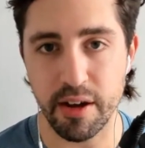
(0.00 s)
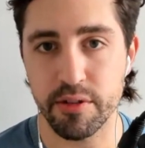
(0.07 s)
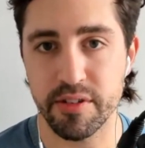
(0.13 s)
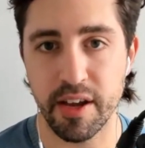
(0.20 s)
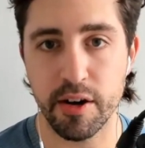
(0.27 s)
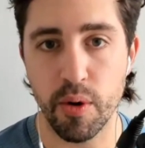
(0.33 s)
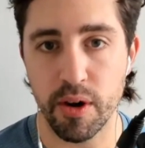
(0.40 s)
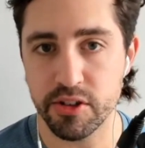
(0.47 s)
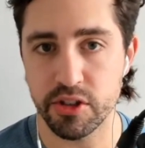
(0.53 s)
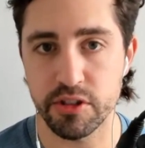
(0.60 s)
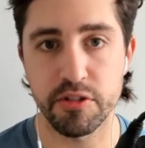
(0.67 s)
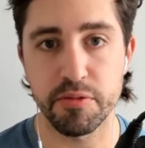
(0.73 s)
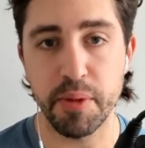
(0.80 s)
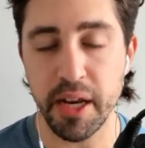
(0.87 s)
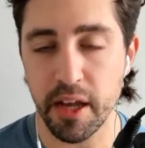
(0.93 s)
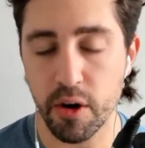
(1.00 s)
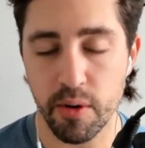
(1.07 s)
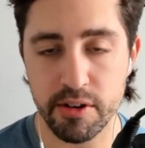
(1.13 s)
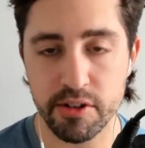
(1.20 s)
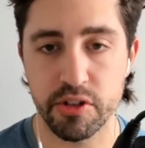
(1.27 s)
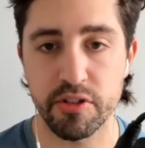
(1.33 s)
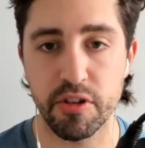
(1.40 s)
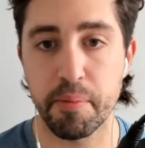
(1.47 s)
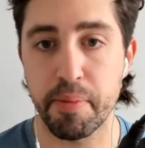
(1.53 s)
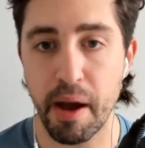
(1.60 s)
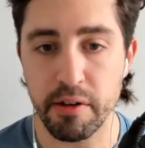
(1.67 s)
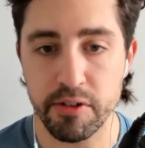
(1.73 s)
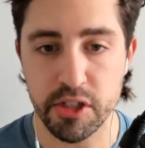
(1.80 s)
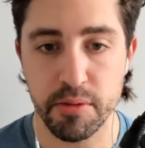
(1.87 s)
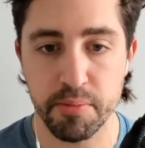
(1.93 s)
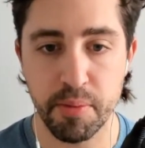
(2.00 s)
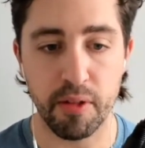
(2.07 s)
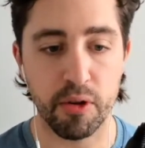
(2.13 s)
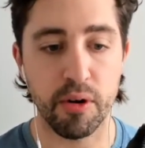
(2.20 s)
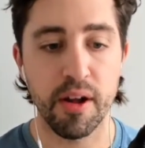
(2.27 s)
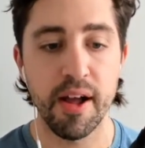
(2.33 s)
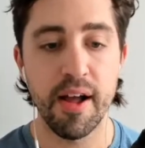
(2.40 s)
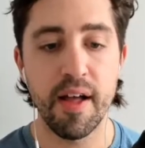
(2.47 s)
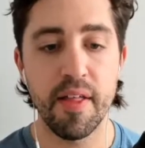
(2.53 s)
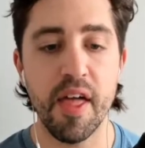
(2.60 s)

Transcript: outside questions, media questions about Jimmy Butler,